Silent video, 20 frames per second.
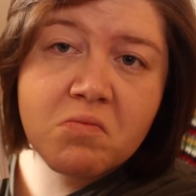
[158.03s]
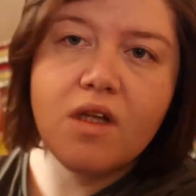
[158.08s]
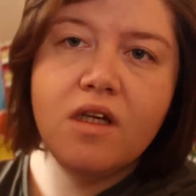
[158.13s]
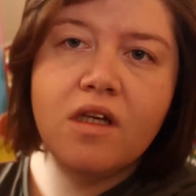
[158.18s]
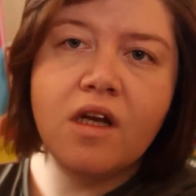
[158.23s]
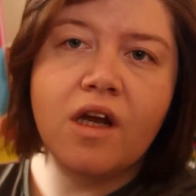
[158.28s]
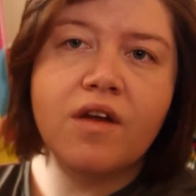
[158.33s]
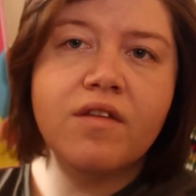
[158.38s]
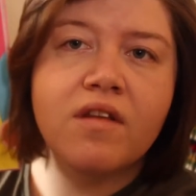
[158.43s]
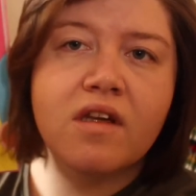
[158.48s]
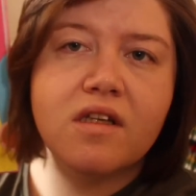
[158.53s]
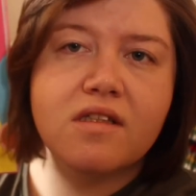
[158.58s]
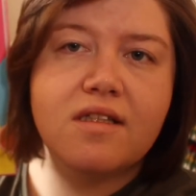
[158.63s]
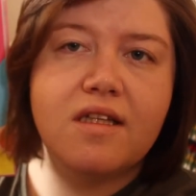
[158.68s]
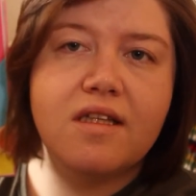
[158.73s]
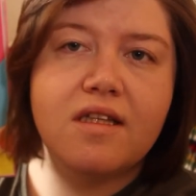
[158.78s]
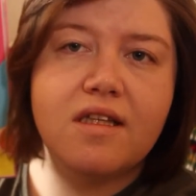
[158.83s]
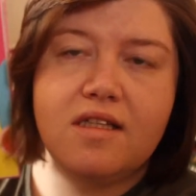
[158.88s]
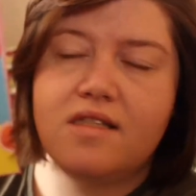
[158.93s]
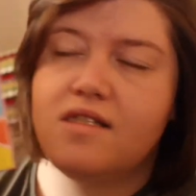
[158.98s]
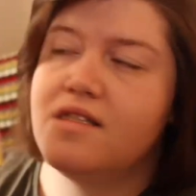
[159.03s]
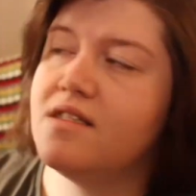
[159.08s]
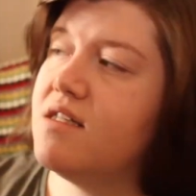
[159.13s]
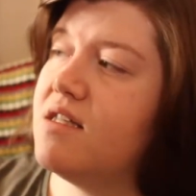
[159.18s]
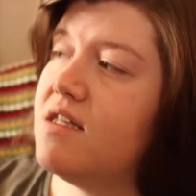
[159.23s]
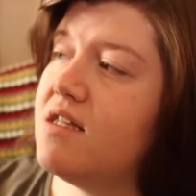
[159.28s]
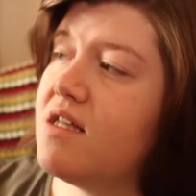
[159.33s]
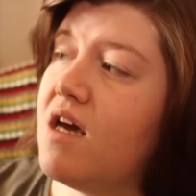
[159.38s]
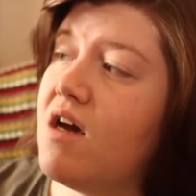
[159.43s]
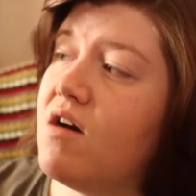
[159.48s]
You know, things like this.
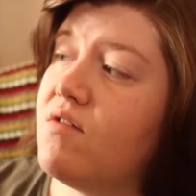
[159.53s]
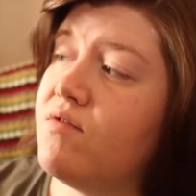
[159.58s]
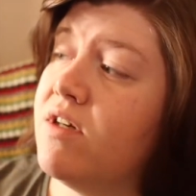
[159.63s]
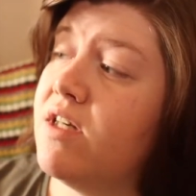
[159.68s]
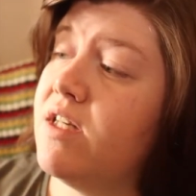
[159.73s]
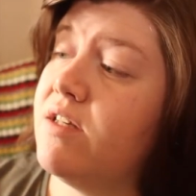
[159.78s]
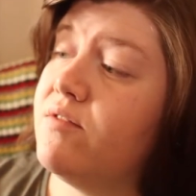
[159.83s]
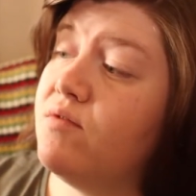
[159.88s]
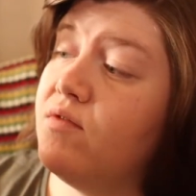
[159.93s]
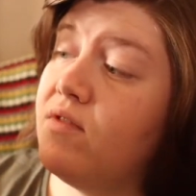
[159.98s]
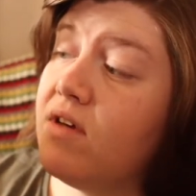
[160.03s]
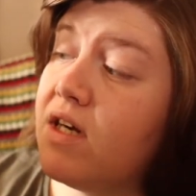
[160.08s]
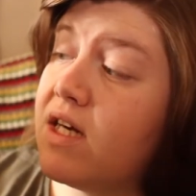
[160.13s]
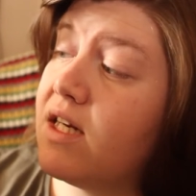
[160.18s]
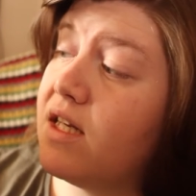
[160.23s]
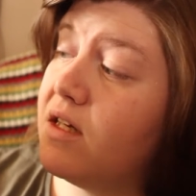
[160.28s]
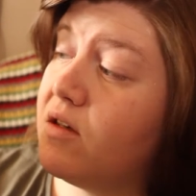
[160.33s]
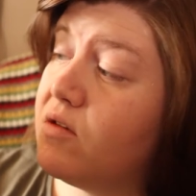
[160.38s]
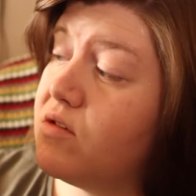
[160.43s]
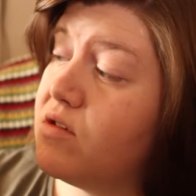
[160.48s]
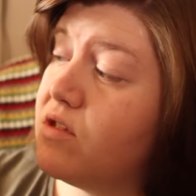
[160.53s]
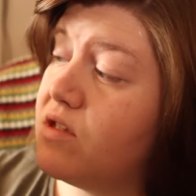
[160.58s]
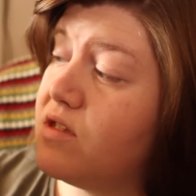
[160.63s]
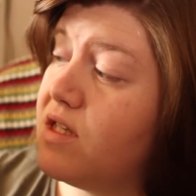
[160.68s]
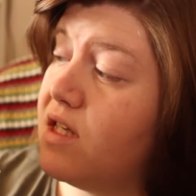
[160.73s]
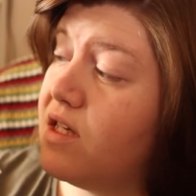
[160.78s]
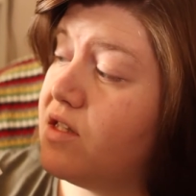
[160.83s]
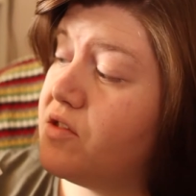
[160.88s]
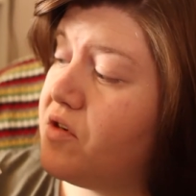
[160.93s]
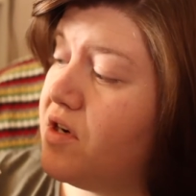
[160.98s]
They are really, really
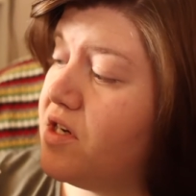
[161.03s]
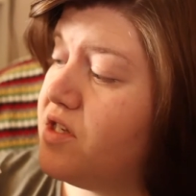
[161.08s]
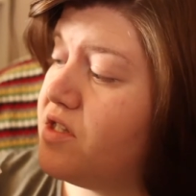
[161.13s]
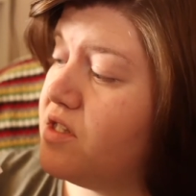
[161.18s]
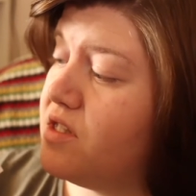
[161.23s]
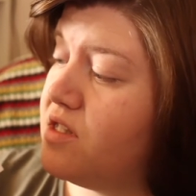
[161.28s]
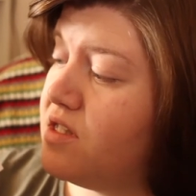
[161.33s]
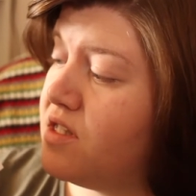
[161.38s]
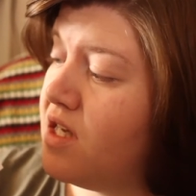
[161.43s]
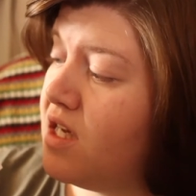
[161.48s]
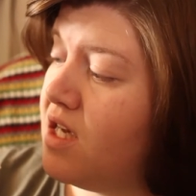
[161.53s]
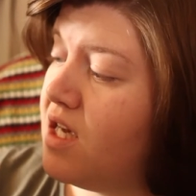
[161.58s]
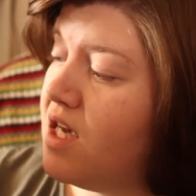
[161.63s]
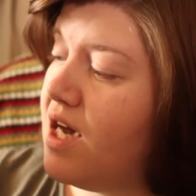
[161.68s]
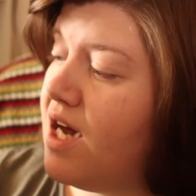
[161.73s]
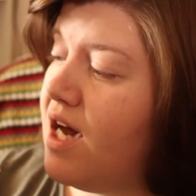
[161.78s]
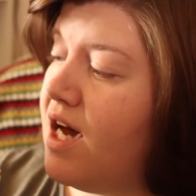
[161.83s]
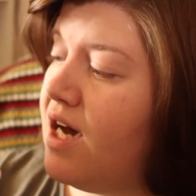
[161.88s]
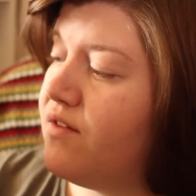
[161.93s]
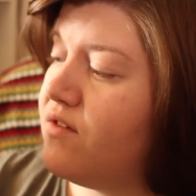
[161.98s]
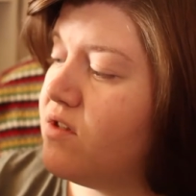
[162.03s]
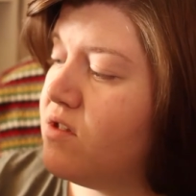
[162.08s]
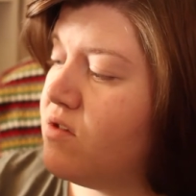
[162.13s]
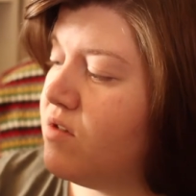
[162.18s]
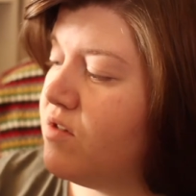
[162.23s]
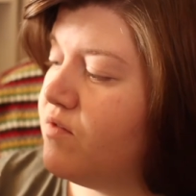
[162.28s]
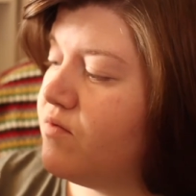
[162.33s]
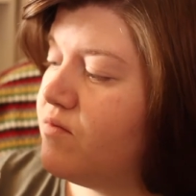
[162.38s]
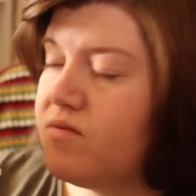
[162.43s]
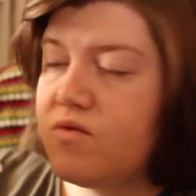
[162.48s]
gorgeous illustrations, and the
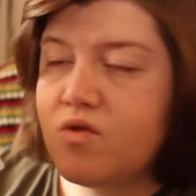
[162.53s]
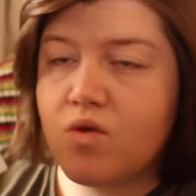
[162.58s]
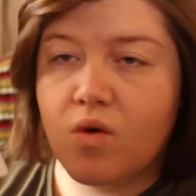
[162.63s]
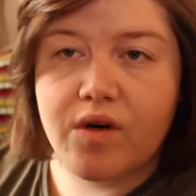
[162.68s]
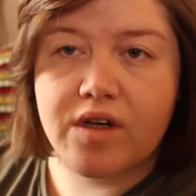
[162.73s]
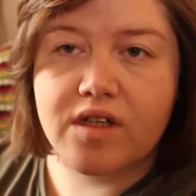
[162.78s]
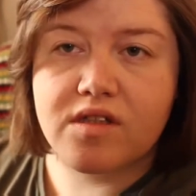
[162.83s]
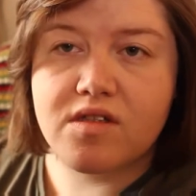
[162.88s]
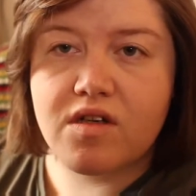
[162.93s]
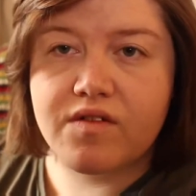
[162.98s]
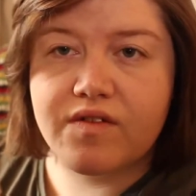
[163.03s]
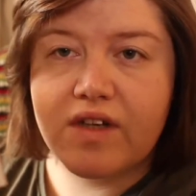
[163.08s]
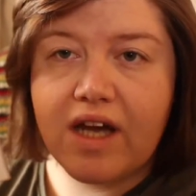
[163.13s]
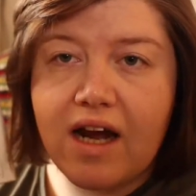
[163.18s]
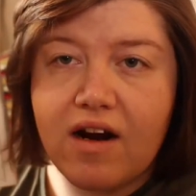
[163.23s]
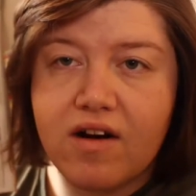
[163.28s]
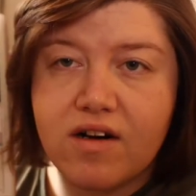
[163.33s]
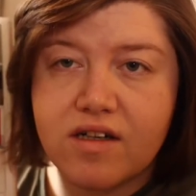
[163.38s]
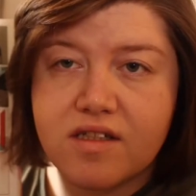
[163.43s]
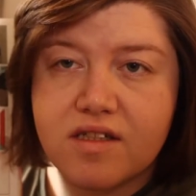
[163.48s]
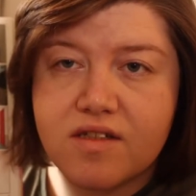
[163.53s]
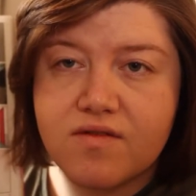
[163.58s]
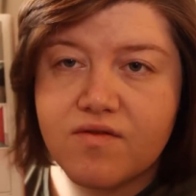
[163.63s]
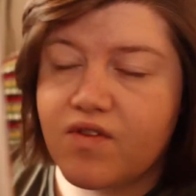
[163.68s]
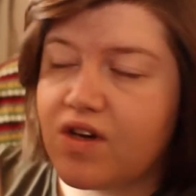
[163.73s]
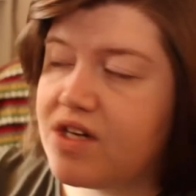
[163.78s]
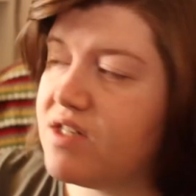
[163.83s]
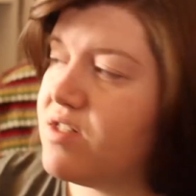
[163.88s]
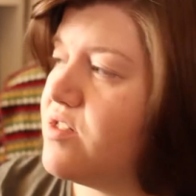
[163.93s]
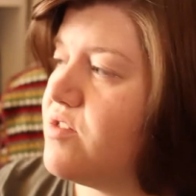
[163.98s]
sort of drawings of characters and
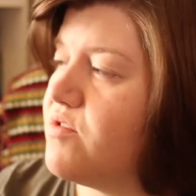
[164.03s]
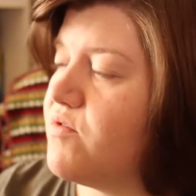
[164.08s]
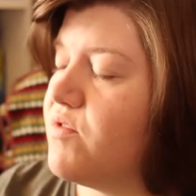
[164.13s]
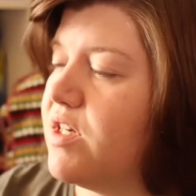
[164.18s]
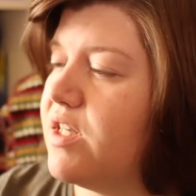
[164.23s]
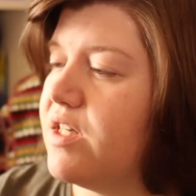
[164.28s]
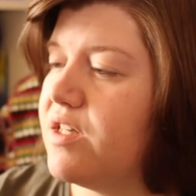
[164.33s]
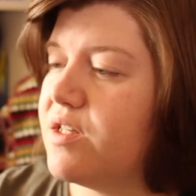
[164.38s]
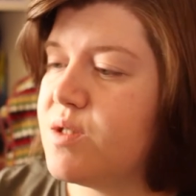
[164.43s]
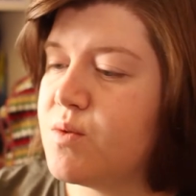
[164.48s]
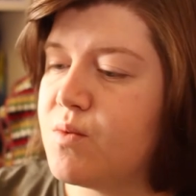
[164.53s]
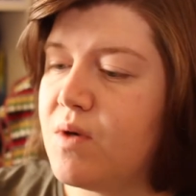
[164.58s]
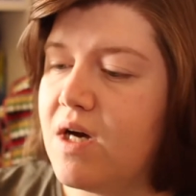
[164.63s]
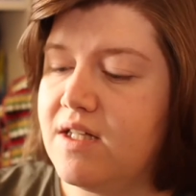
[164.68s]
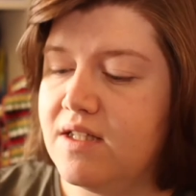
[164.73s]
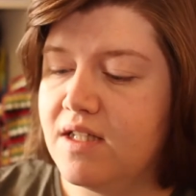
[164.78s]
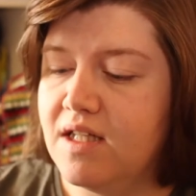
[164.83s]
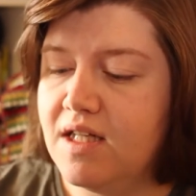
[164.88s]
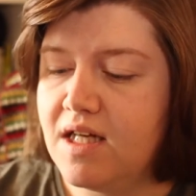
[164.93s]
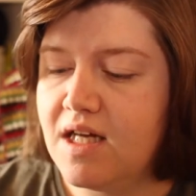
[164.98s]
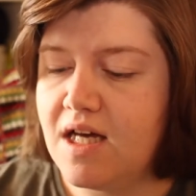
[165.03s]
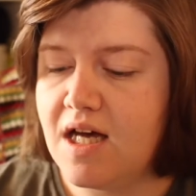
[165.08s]
faces are really good as well.